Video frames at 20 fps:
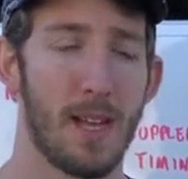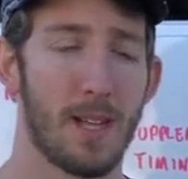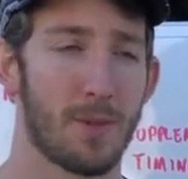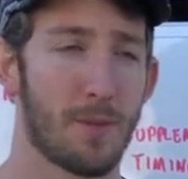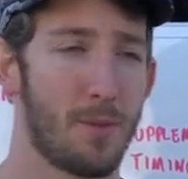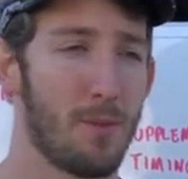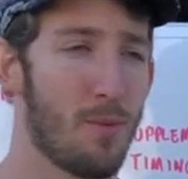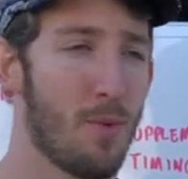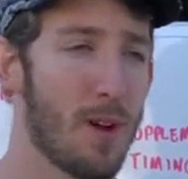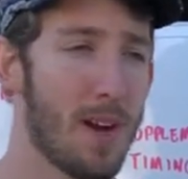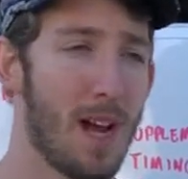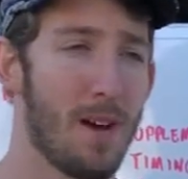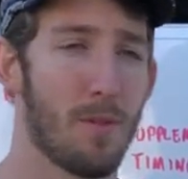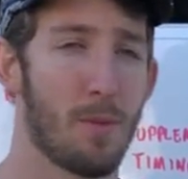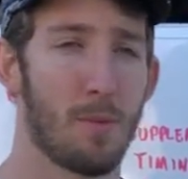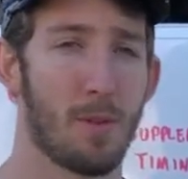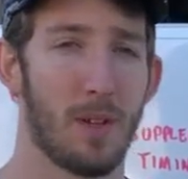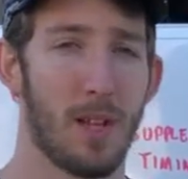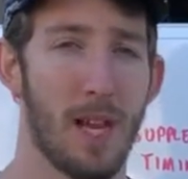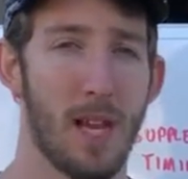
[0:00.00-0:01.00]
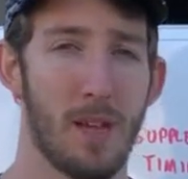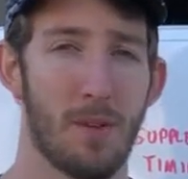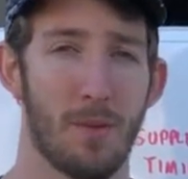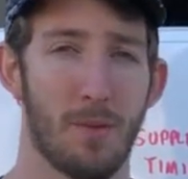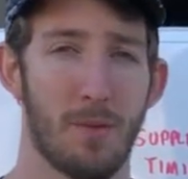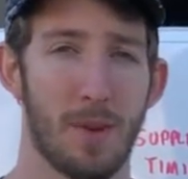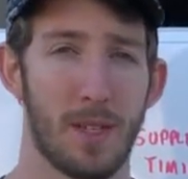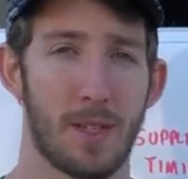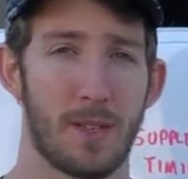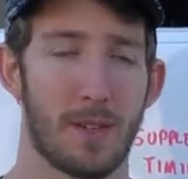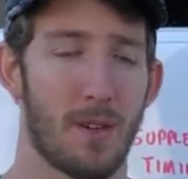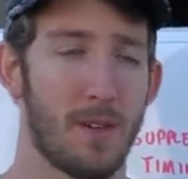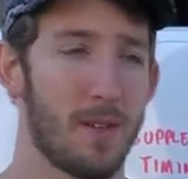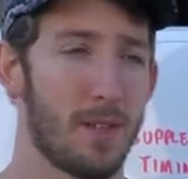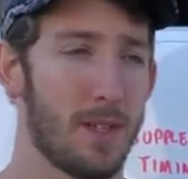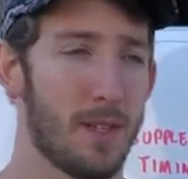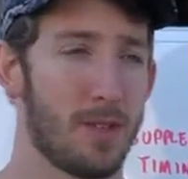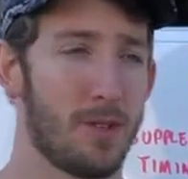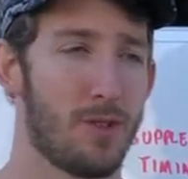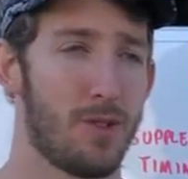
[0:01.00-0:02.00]
is we want to have a plan when we start
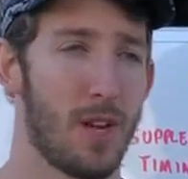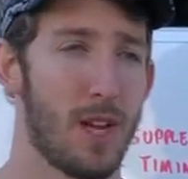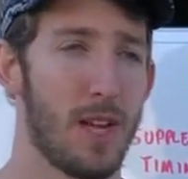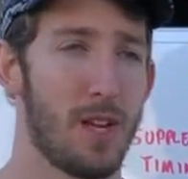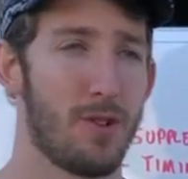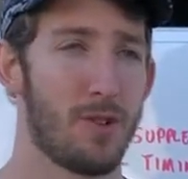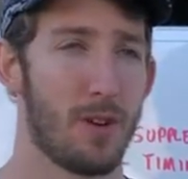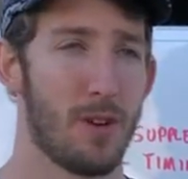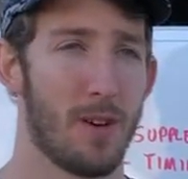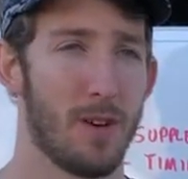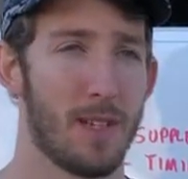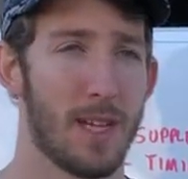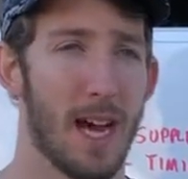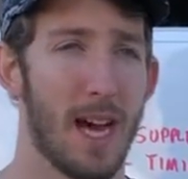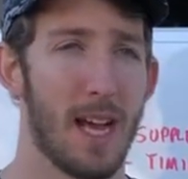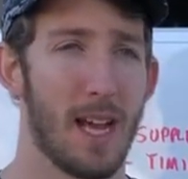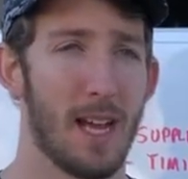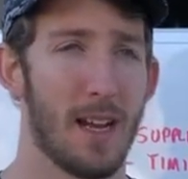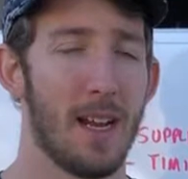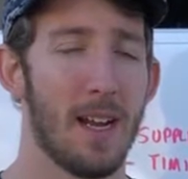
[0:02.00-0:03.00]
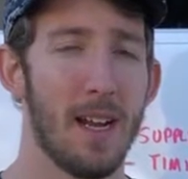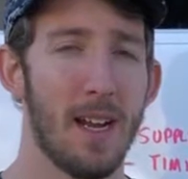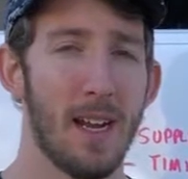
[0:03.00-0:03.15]
this change in our diet.